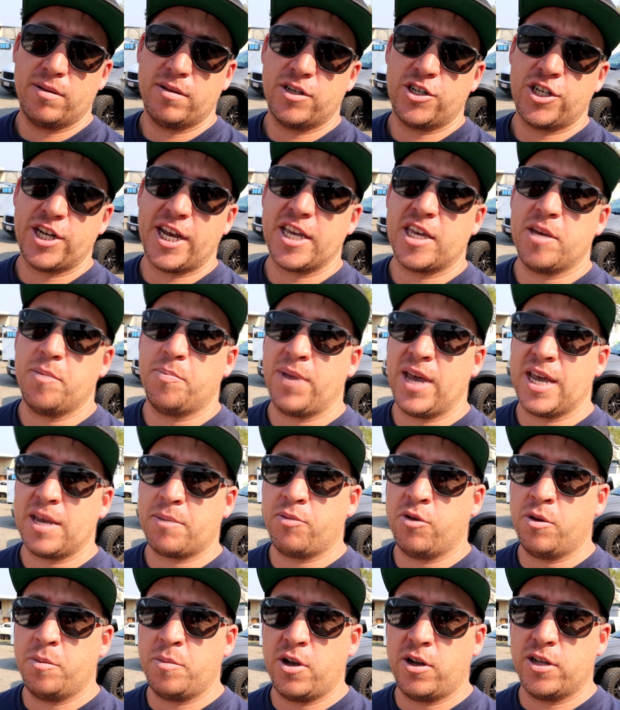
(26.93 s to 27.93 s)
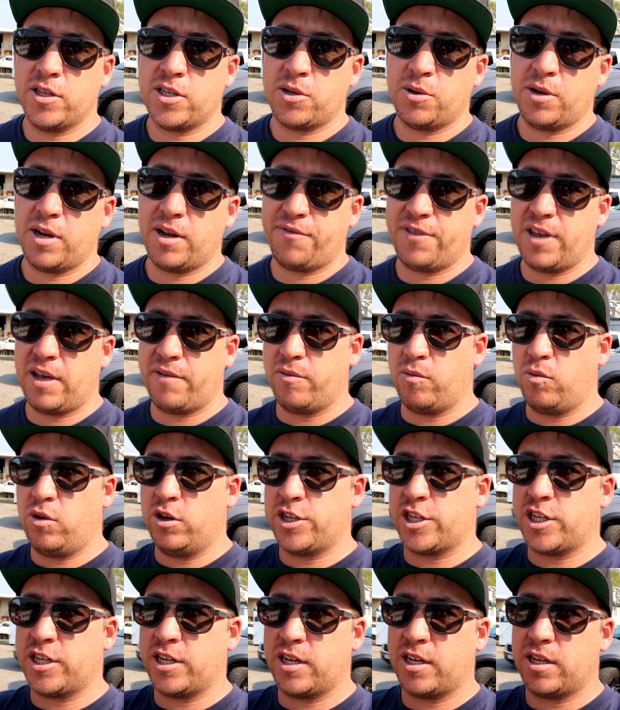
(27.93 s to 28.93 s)
Jacob Peck put me onto it. If you haven't
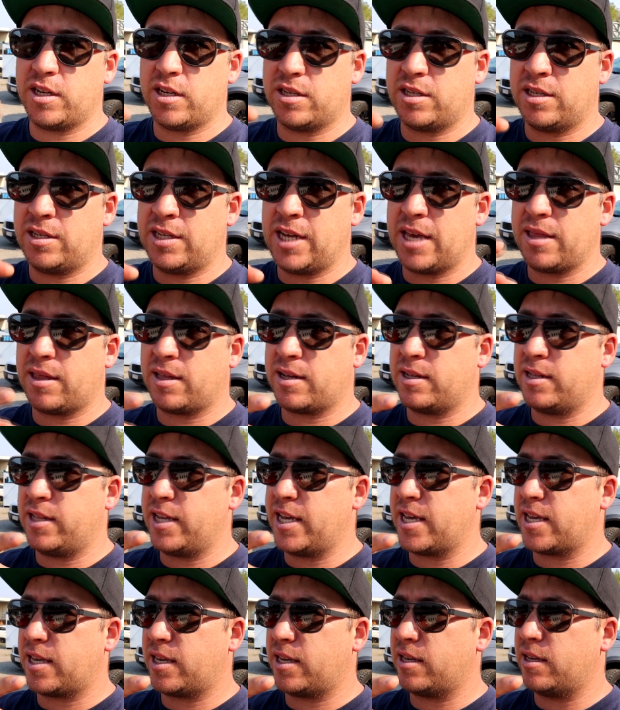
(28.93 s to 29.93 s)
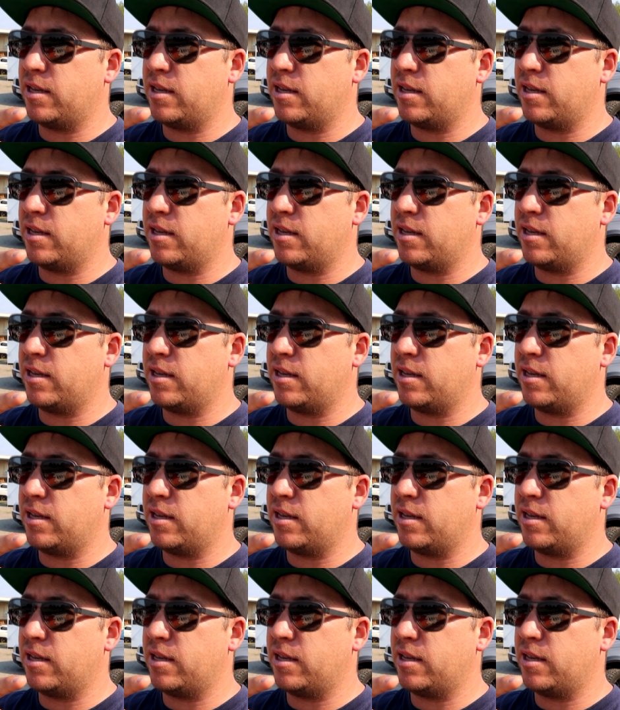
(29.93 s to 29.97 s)
watched it, Death Click